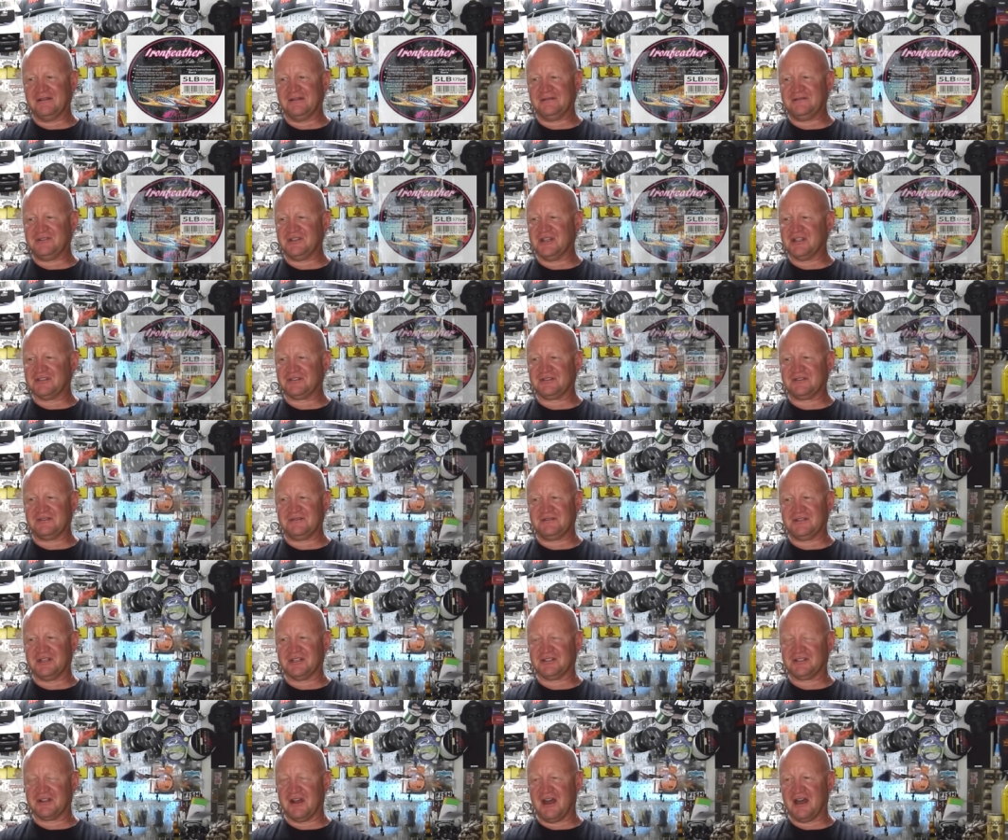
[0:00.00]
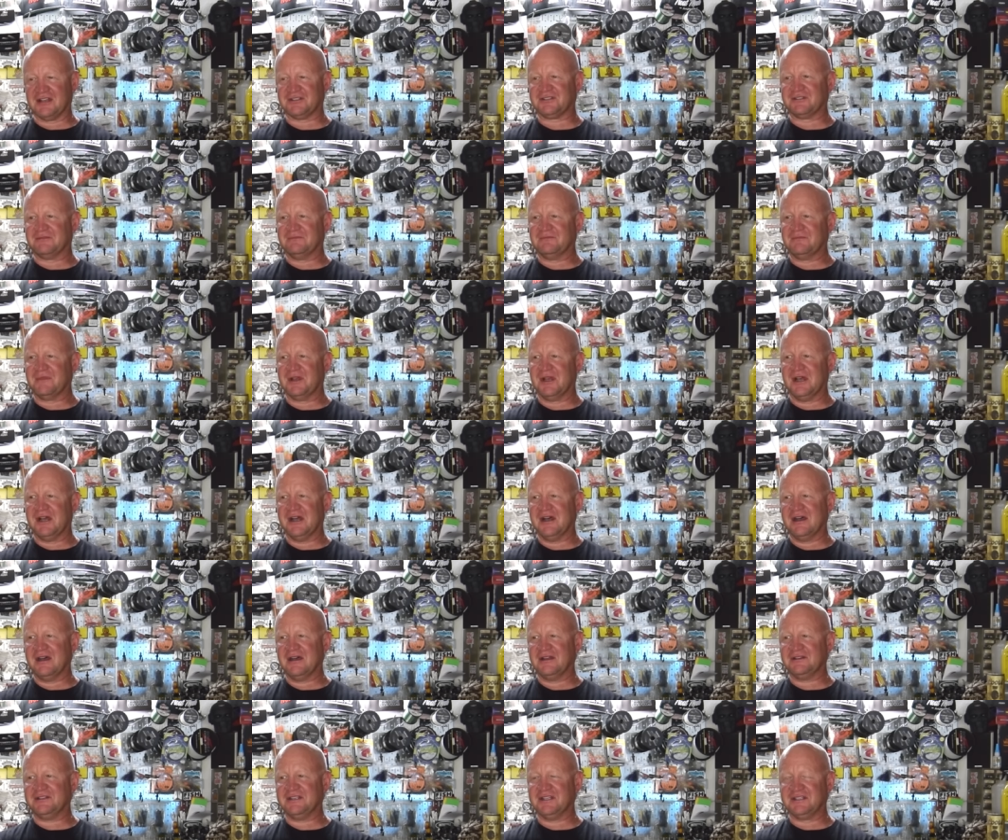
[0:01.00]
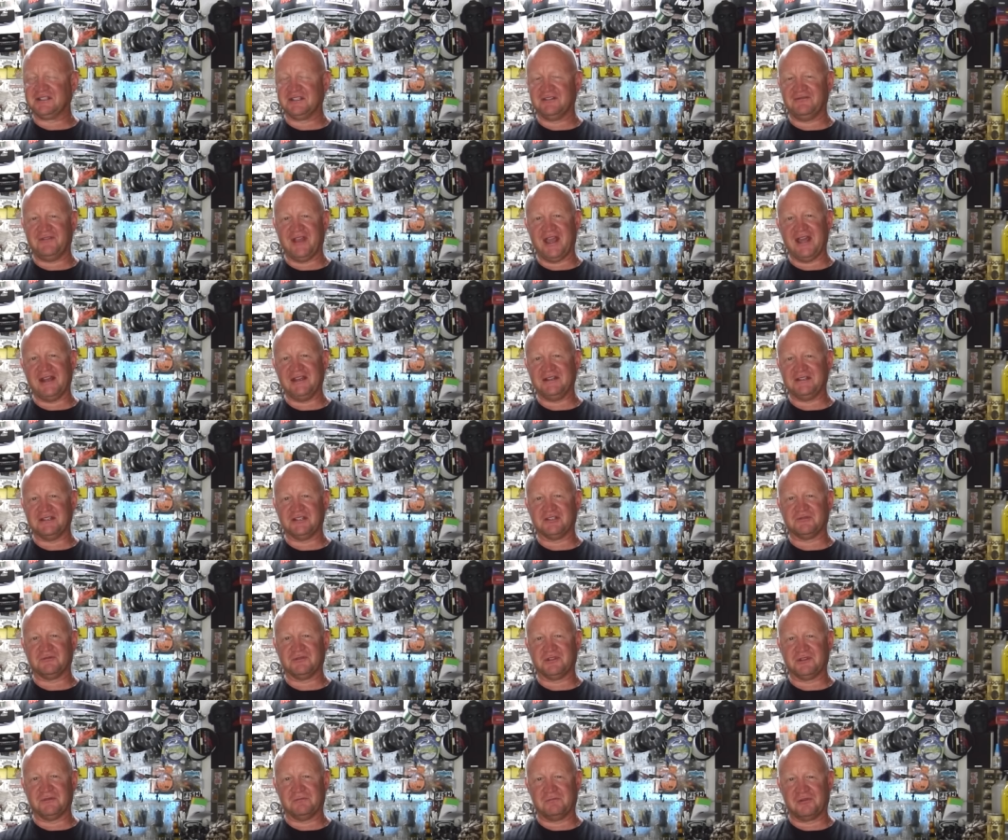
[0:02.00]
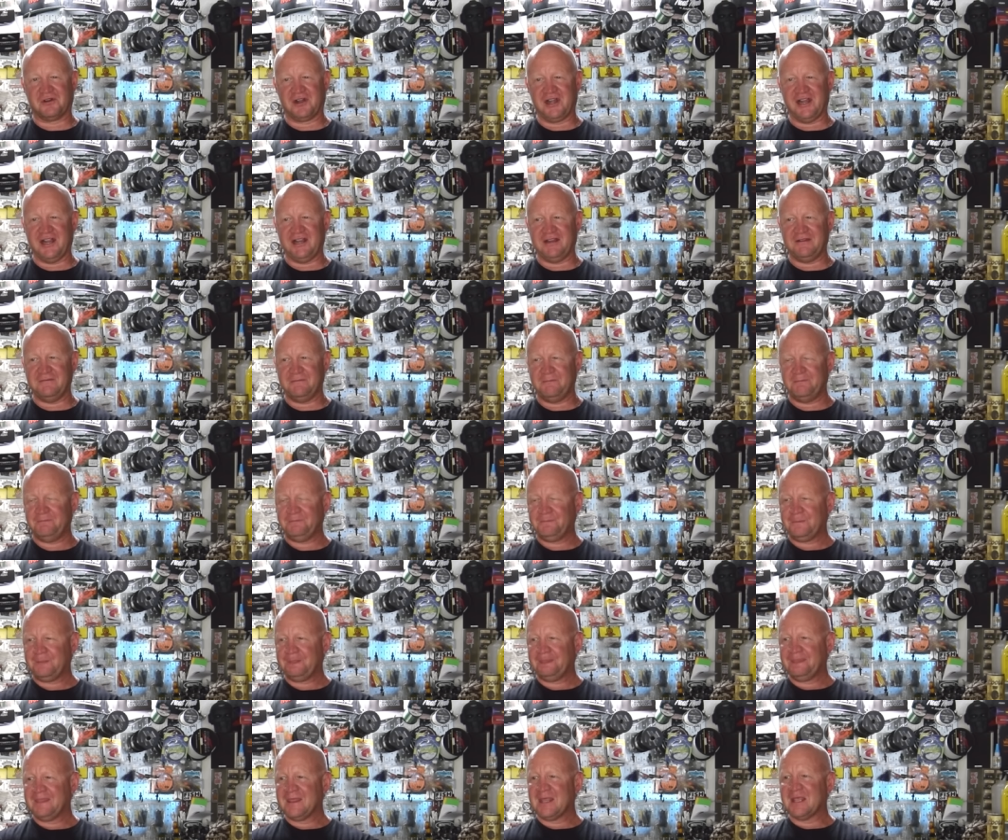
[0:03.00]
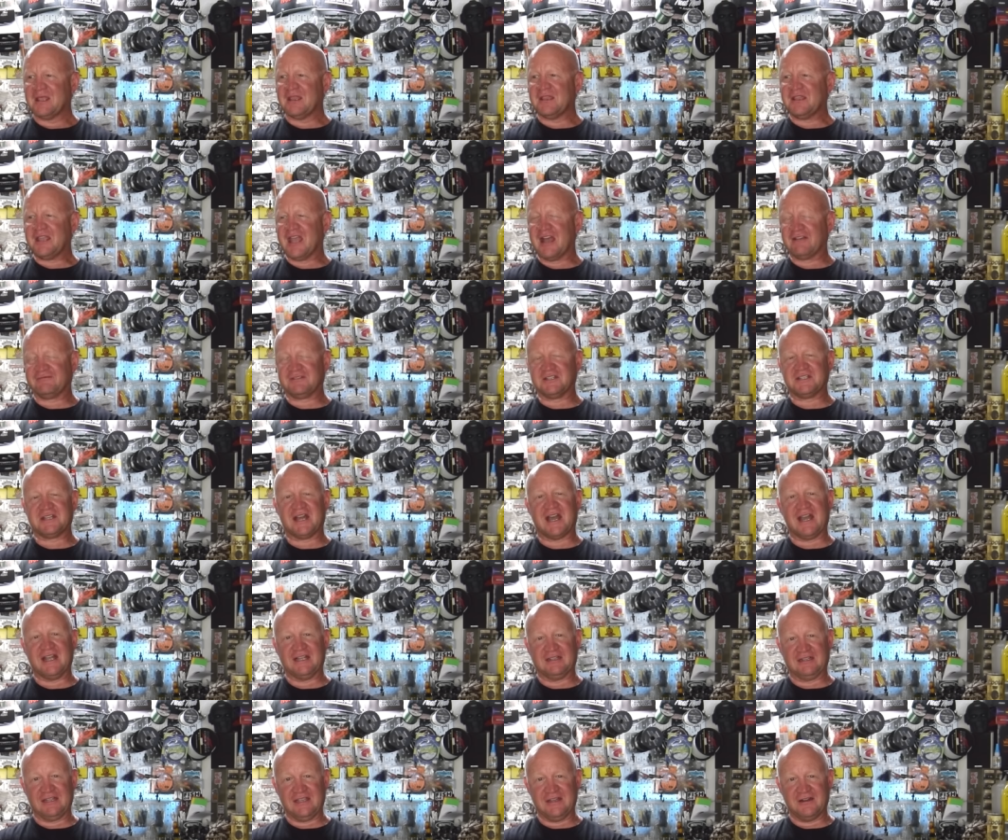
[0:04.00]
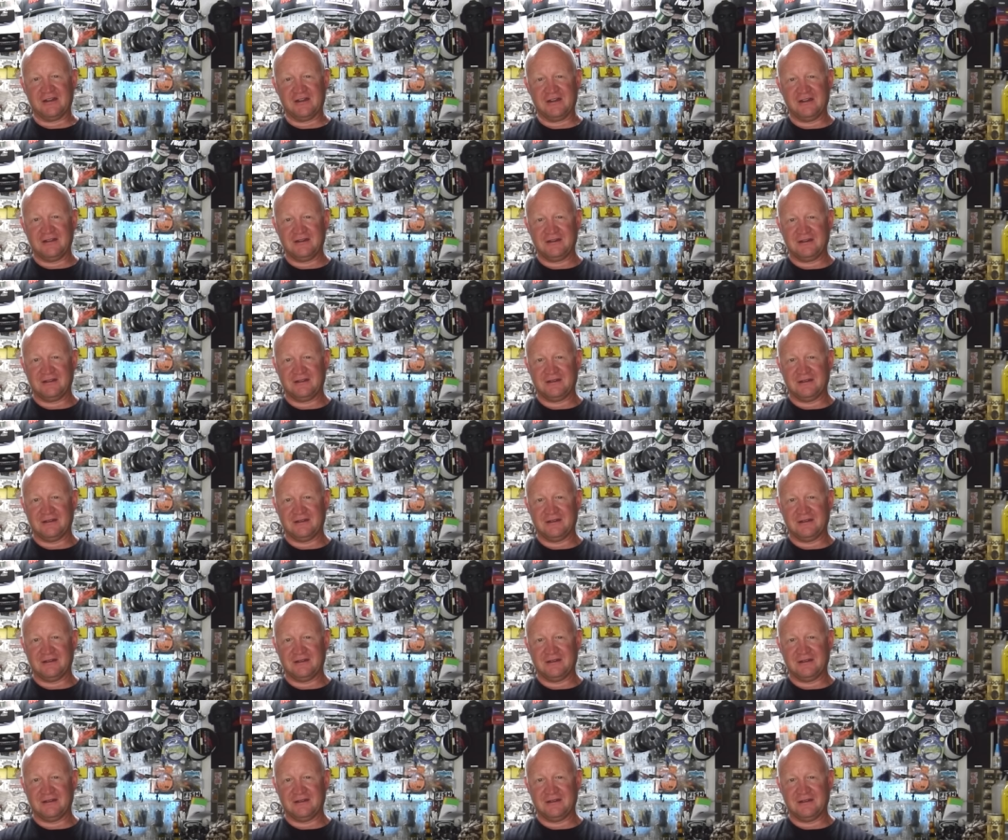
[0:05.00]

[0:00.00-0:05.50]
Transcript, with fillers: Just awesome. Disadvantages with the braid: you have to tie a leader.